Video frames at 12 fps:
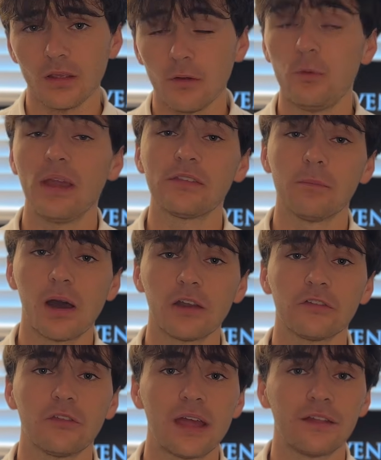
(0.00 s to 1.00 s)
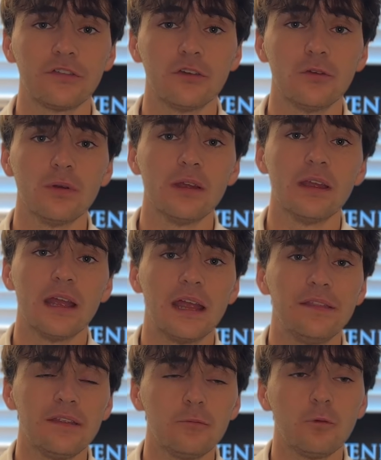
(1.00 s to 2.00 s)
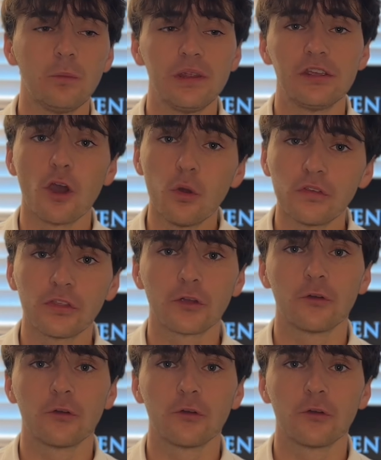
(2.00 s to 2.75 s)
we have to monitor that too. And then when we go to the